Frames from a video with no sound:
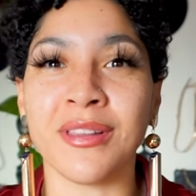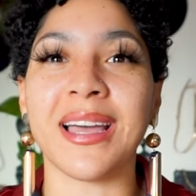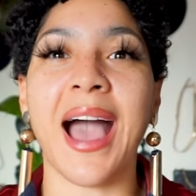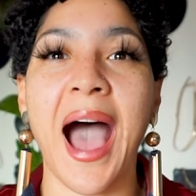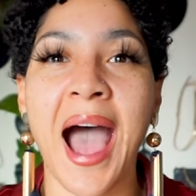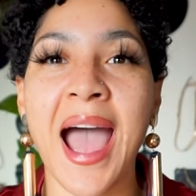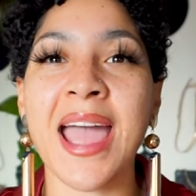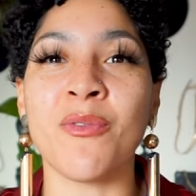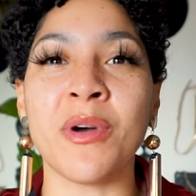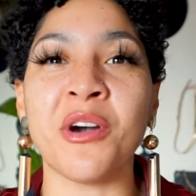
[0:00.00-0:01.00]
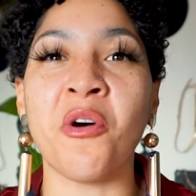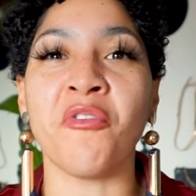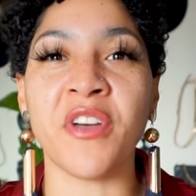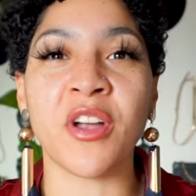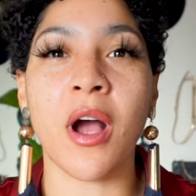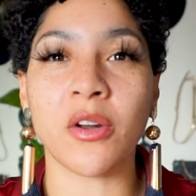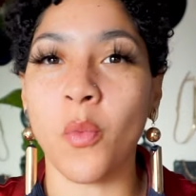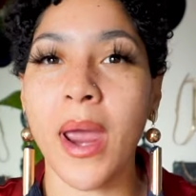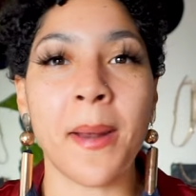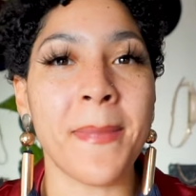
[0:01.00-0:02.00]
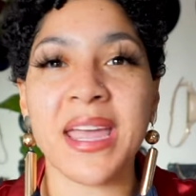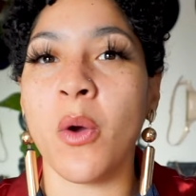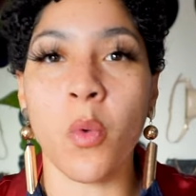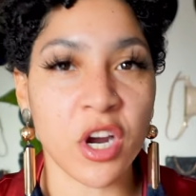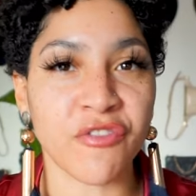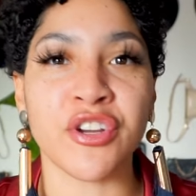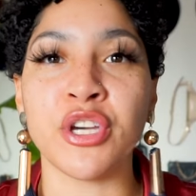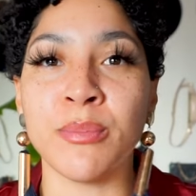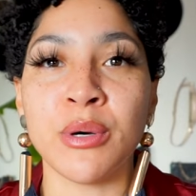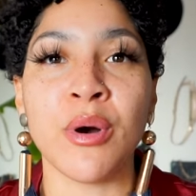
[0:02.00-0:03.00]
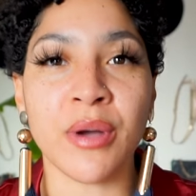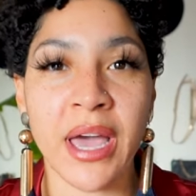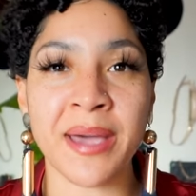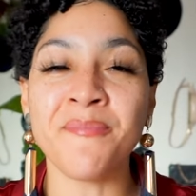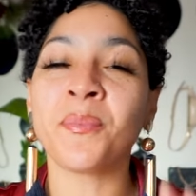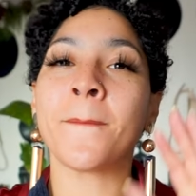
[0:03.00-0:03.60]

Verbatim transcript: Like, I will figure out a way to make it work for you, boo, okay?